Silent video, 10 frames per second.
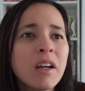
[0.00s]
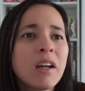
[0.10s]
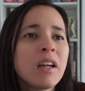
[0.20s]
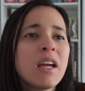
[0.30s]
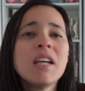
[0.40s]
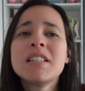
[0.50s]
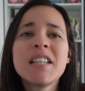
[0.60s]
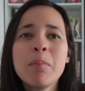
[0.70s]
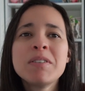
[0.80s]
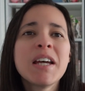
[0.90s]
His
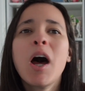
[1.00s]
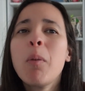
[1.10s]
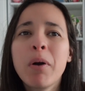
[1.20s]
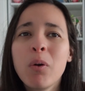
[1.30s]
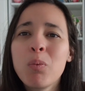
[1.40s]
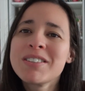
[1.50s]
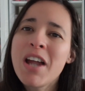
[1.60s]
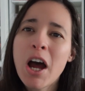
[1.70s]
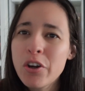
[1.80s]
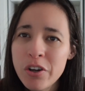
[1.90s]
attempt to help her was
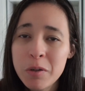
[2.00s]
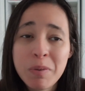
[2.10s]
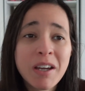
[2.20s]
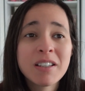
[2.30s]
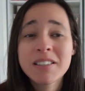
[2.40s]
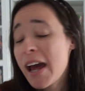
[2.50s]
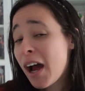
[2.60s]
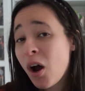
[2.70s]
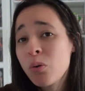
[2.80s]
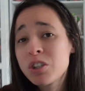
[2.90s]
not good because now,